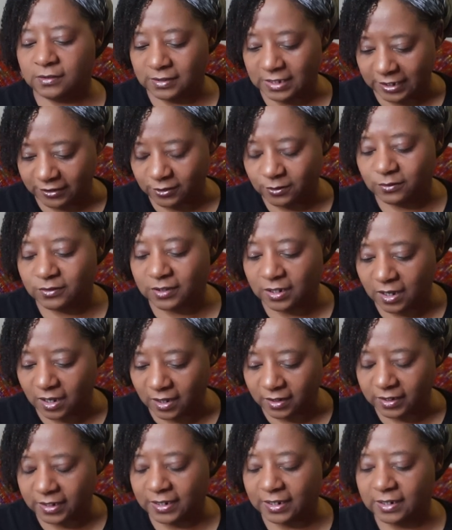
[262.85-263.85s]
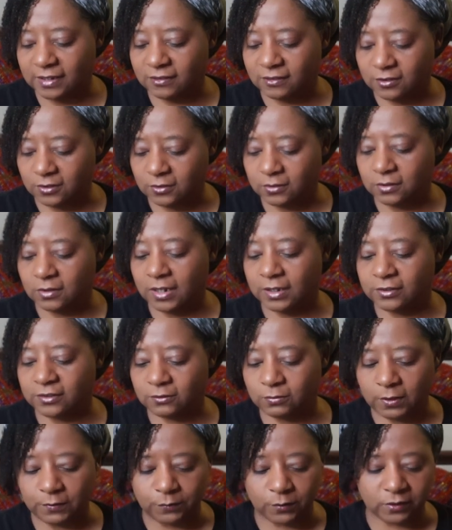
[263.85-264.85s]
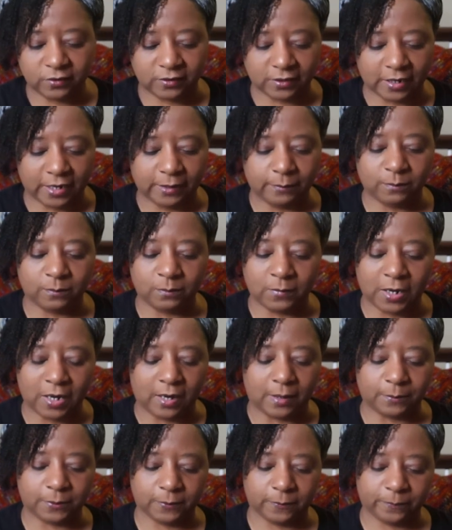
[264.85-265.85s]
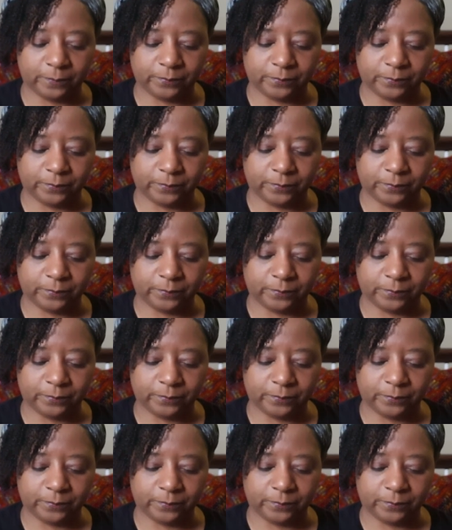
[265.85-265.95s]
that you tuck into a Swiffer type mop.